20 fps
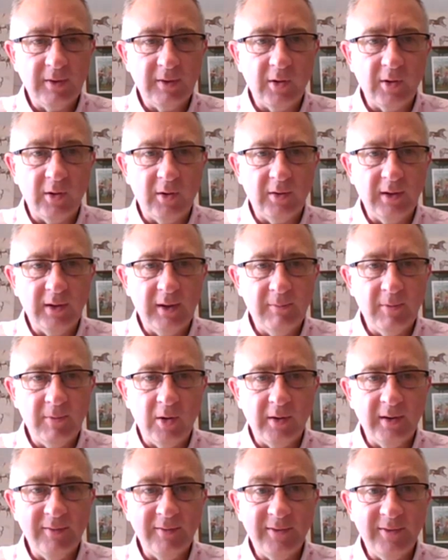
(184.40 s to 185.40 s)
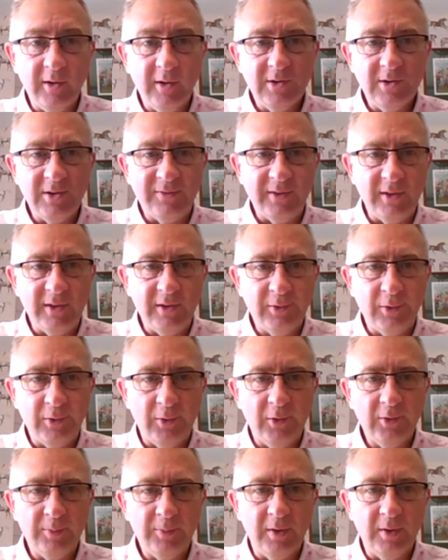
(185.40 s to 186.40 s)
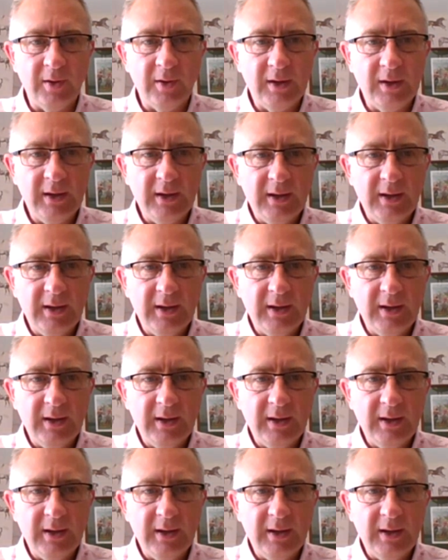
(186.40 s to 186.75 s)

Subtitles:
they've got in mind in future for this horse, but